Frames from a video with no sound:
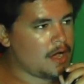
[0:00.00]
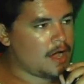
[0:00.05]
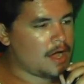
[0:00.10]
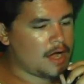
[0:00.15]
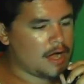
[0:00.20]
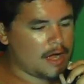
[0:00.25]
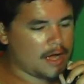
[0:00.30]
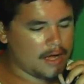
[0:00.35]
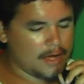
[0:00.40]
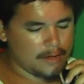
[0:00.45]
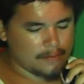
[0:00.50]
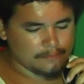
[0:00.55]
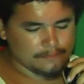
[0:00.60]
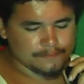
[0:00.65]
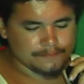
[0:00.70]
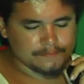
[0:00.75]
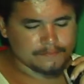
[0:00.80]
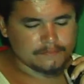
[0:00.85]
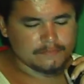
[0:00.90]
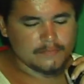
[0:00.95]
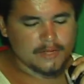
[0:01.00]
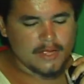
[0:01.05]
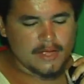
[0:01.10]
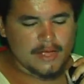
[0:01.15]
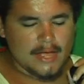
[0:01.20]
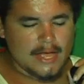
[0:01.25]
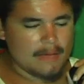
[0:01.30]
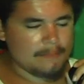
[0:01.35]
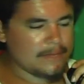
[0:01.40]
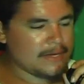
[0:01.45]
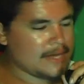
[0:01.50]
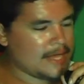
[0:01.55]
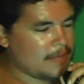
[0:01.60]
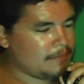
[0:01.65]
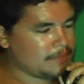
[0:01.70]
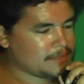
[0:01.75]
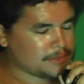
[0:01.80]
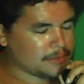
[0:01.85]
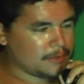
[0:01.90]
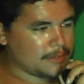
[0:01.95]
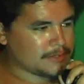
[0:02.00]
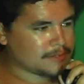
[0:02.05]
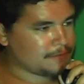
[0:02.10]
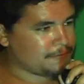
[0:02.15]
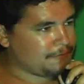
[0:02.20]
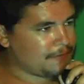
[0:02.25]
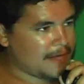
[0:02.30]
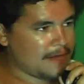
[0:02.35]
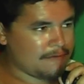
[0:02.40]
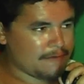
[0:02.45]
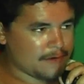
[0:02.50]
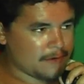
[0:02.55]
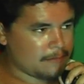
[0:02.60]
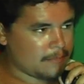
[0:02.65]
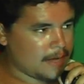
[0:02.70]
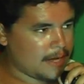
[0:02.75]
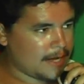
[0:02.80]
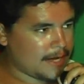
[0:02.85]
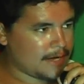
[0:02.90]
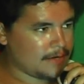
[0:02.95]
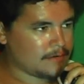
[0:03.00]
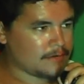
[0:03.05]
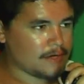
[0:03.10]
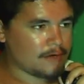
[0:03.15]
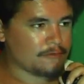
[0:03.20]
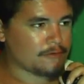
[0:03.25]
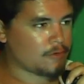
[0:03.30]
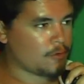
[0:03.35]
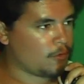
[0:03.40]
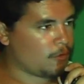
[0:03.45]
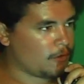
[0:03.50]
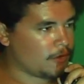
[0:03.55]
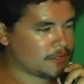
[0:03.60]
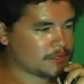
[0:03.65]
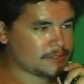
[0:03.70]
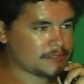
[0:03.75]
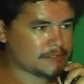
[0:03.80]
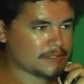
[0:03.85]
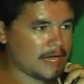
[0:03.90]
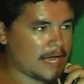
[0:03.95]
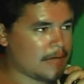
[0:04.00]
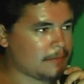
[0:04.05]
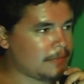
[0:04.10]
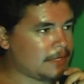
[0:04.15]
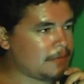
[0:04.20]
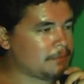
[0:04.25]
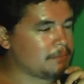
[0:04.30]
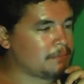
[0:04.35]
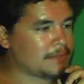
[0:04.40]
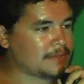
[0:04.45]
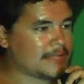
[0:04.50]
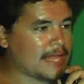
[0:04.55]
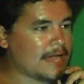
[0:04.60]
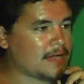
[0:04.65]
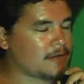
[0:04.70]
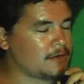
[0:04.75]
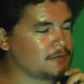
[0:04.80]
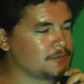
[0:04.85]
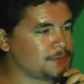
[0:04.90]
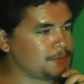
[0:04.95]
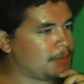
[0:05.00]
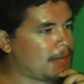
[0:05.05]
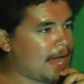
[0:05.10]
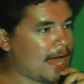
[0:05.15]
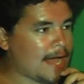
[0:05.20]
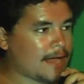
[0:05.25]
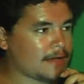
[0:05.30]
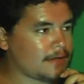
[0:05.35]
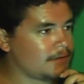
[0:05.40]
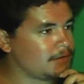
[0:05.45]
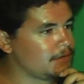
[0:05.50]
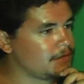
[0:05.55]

Eminem is always a favorite of mine, of course. I mean, but that goes back.